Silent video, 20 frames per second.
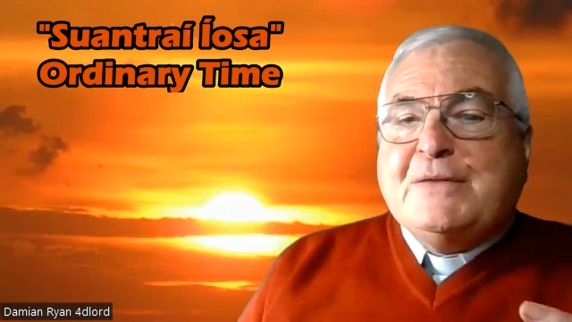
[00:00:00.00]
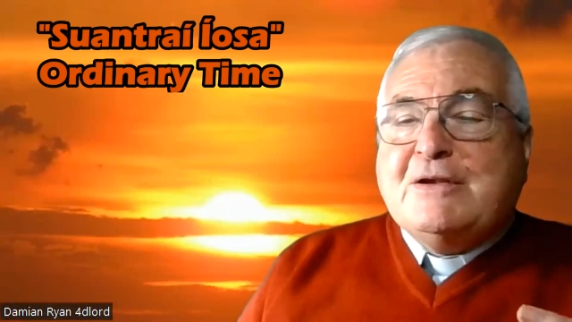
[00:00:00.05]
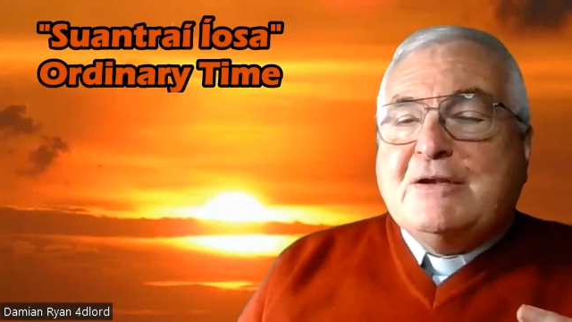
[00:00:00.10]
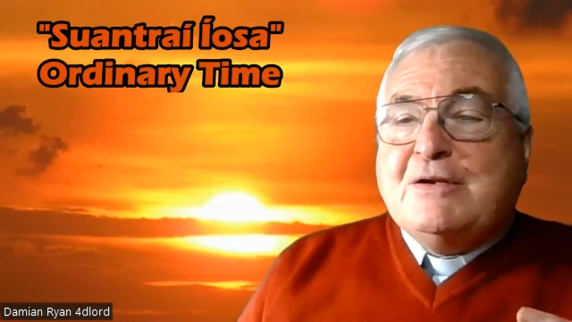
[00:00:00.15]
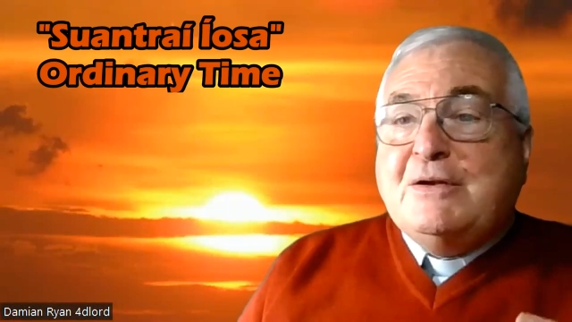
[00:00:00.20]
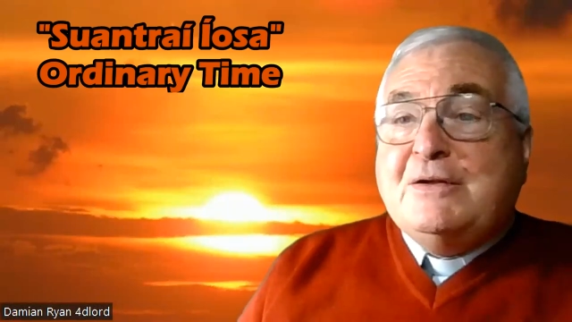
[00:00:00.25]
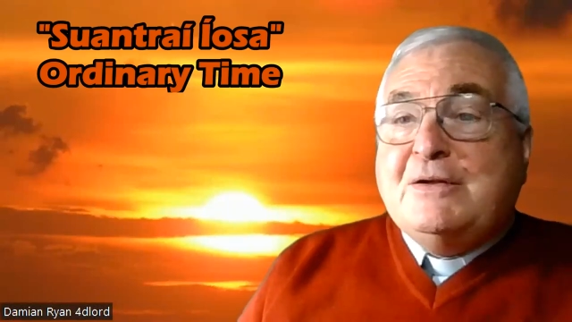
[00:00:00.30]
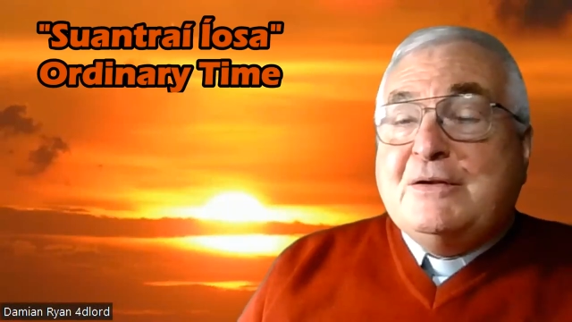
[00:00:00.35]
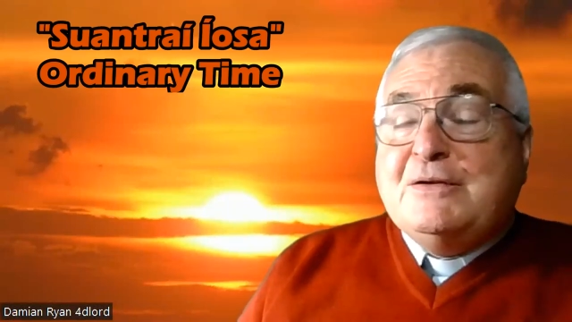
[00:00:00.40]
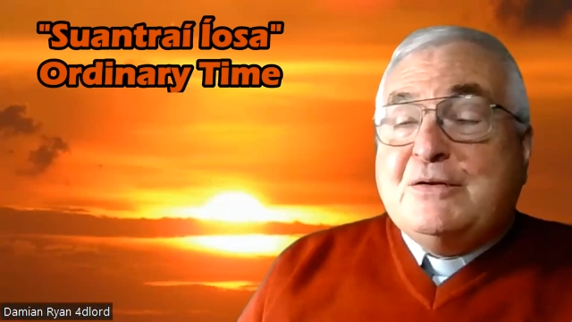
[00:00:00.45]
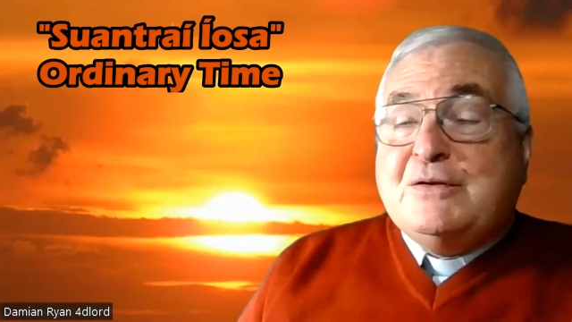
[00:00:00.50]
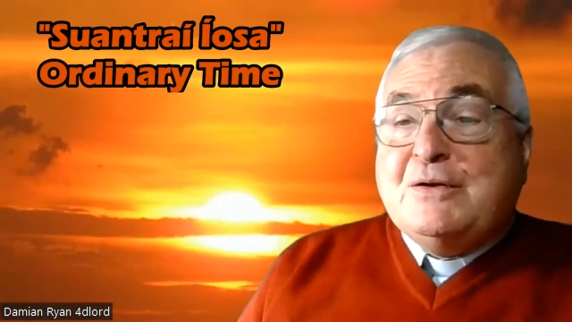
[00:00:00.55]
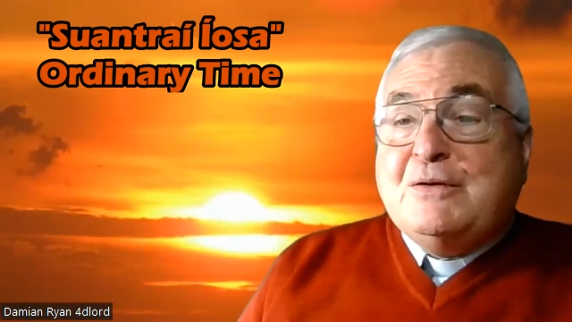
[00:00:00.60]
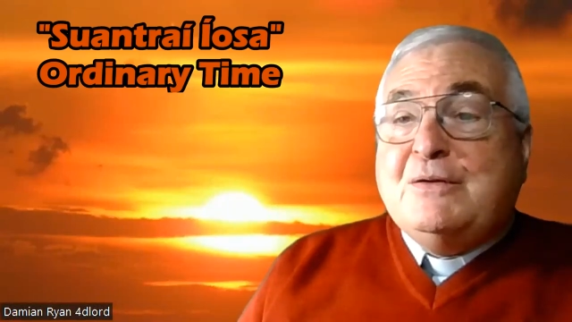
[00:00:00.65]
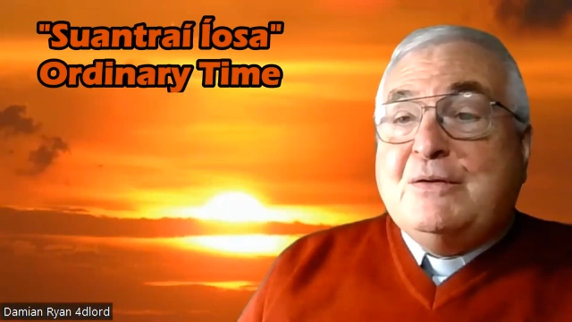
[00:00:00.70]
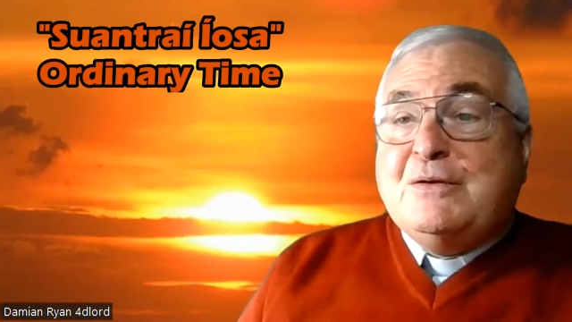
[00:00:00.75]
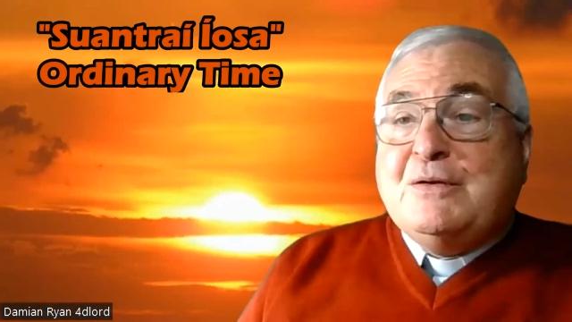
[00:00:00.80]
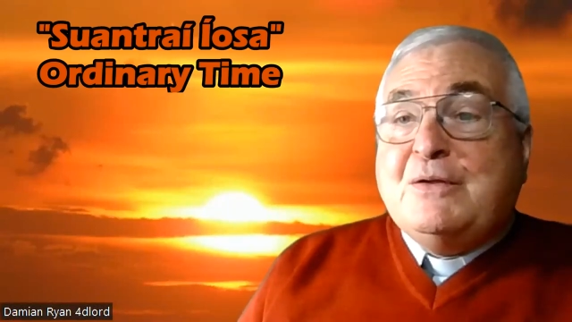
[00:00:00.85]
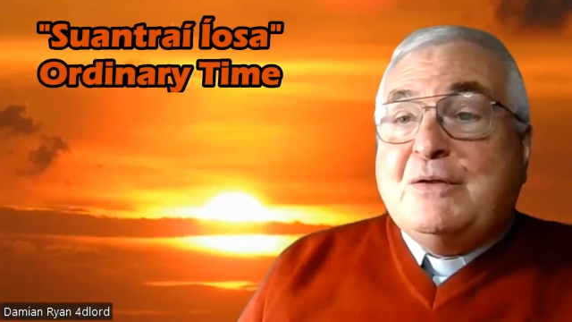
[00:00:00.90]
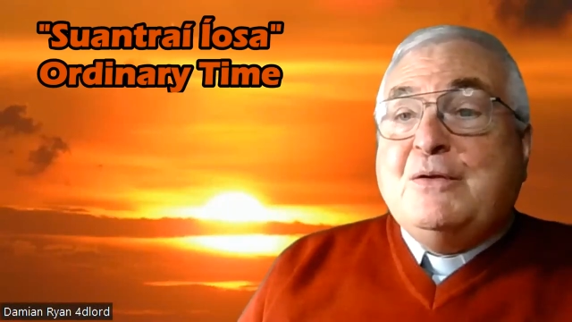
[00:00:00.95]

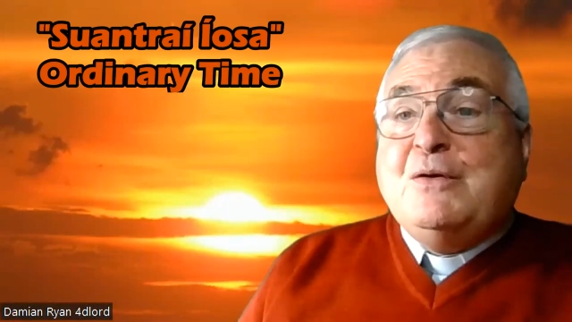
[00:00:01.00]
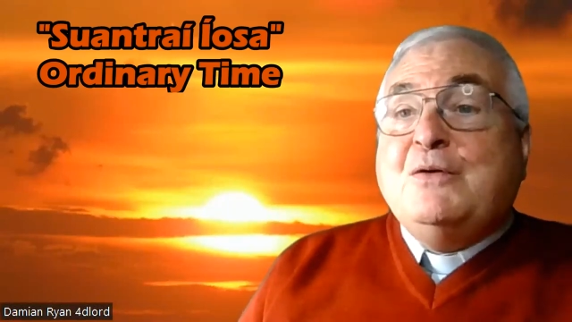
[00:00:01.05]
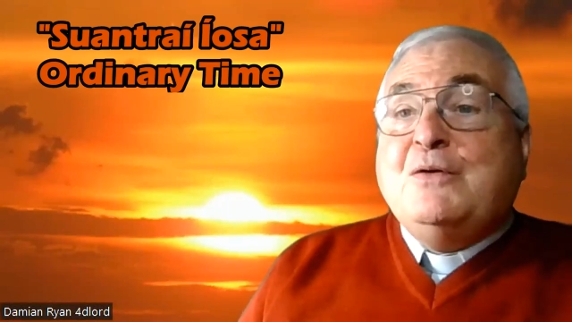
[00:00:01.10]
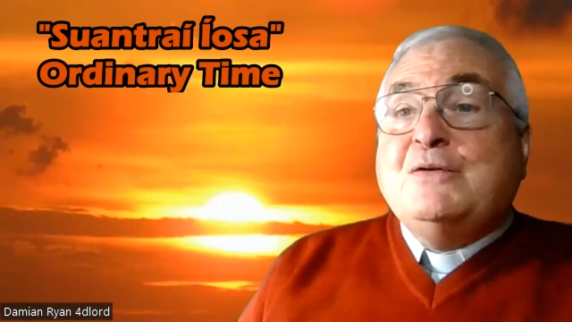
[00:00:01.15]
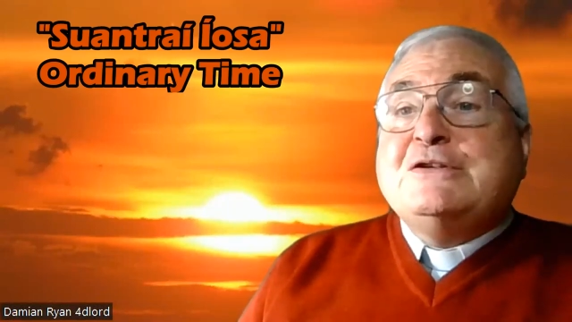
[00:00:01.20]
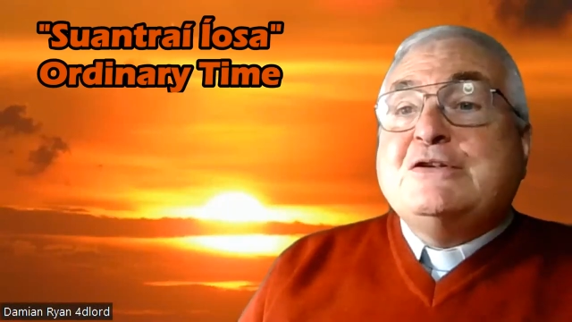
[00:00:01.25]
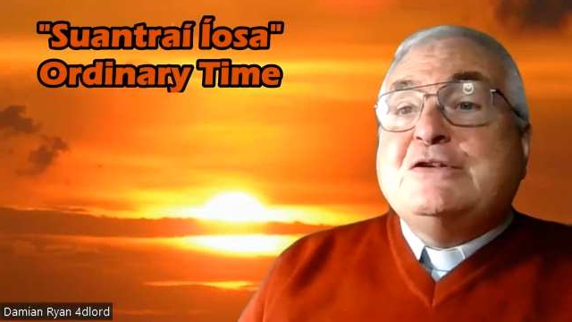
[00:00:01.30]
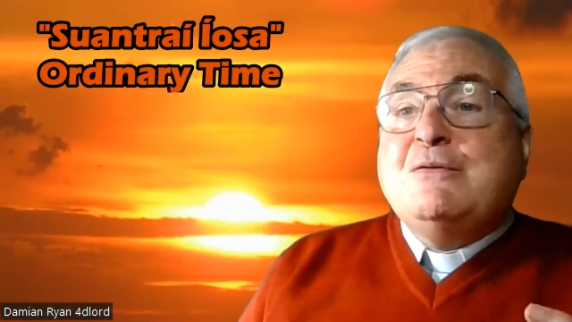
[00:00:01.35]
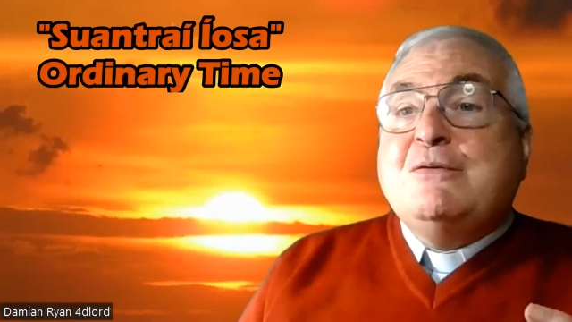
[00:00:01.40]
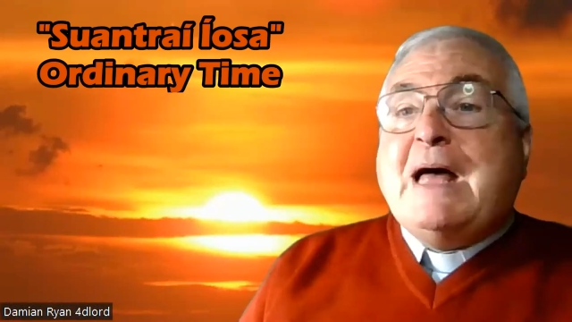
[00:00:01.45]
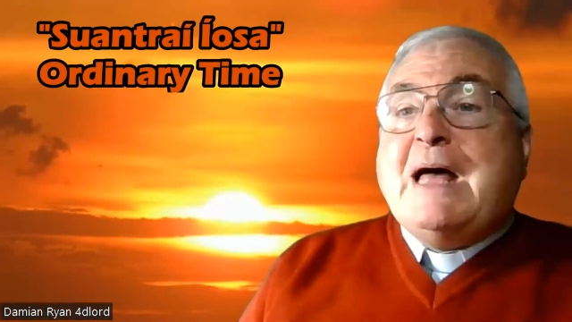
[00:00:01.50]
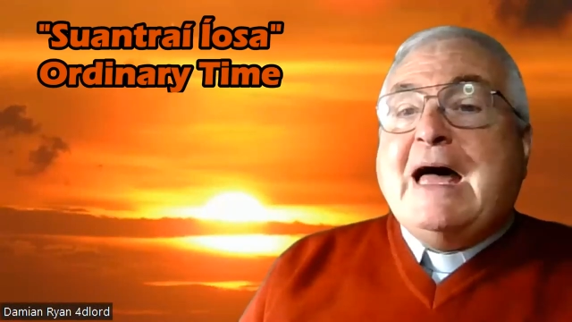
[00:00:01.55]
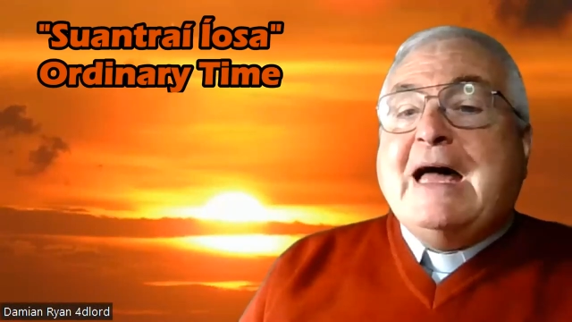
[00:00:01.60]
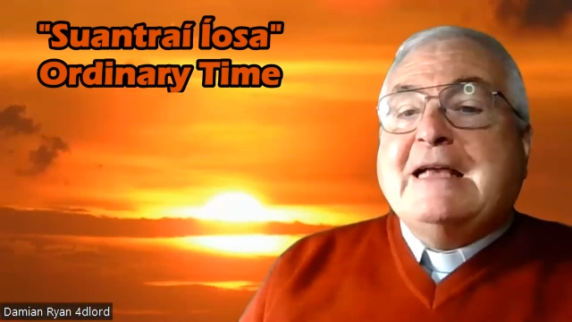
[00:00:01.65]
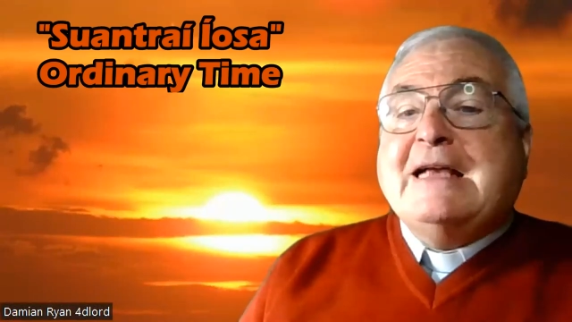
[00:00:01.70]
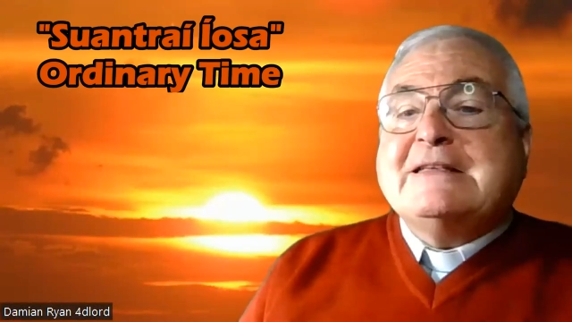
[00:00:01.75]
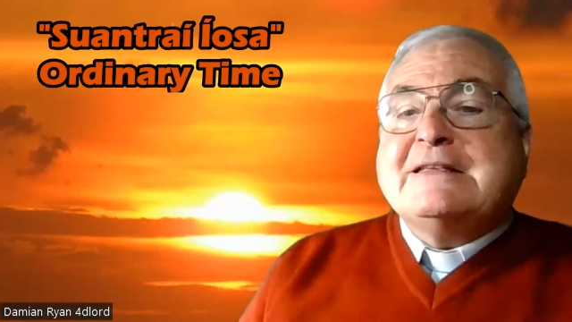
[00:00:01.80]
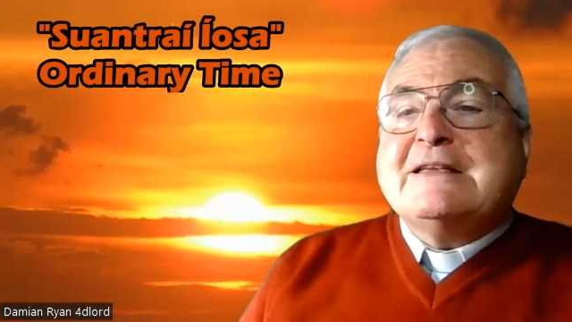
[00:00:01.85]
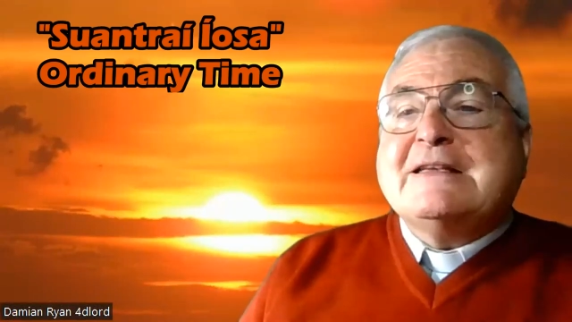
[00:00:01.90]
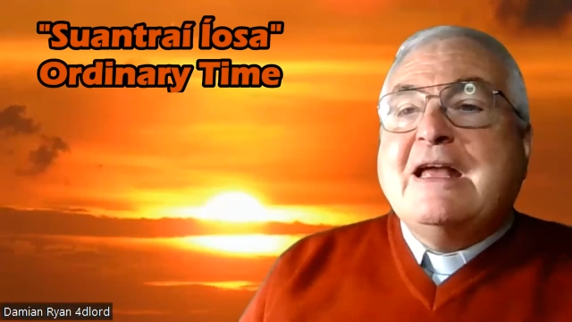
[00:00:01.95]
who
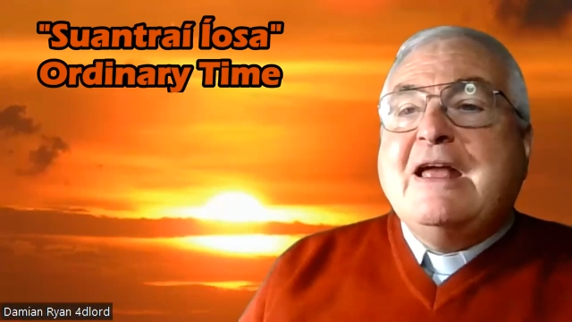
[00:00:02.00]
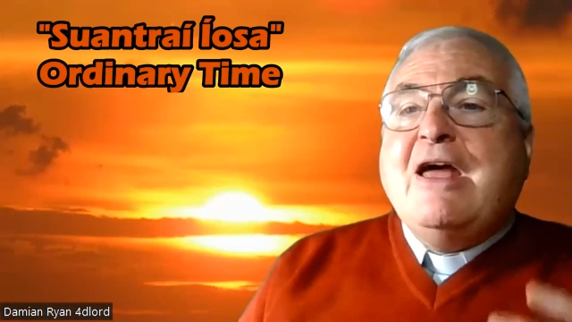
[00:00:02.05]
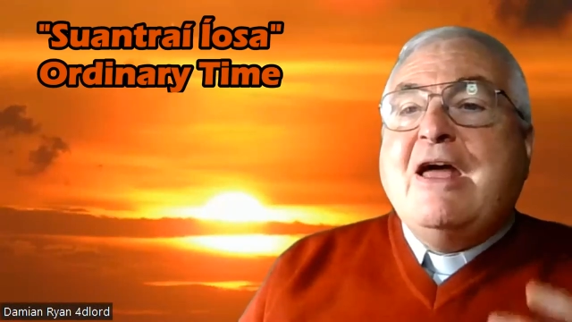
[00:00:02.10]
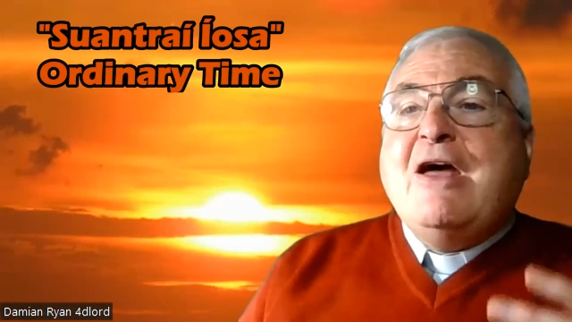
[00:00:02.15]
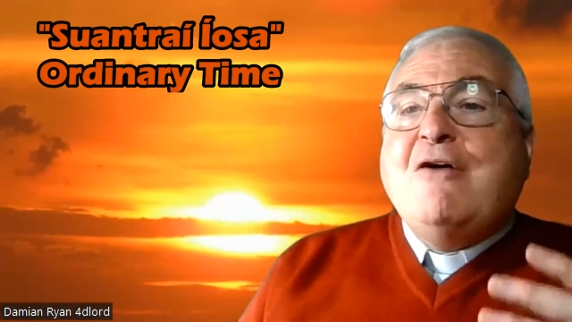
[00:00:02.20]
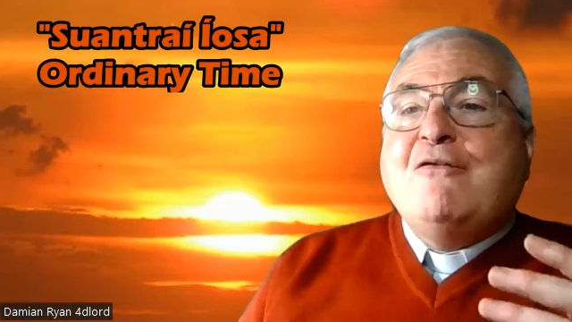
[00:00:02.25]
ask